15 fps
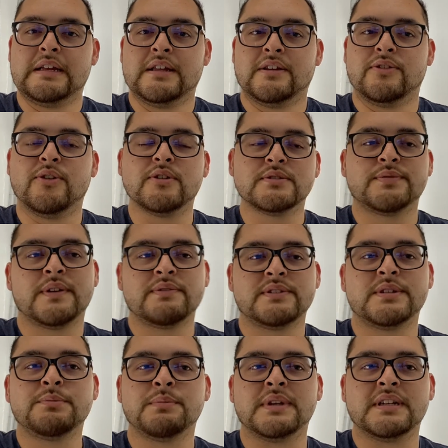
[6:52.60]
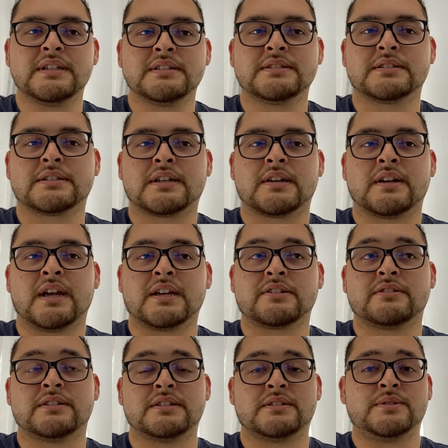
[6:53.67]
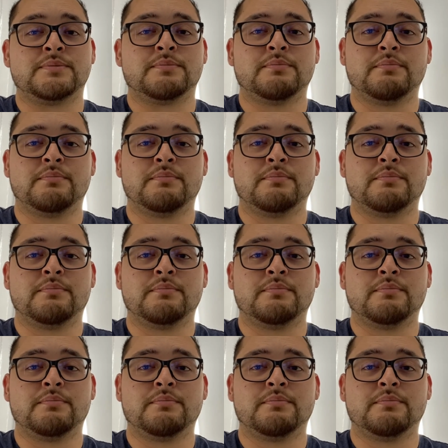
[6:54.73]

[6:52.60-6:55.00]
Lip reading: those 15 minutes can actually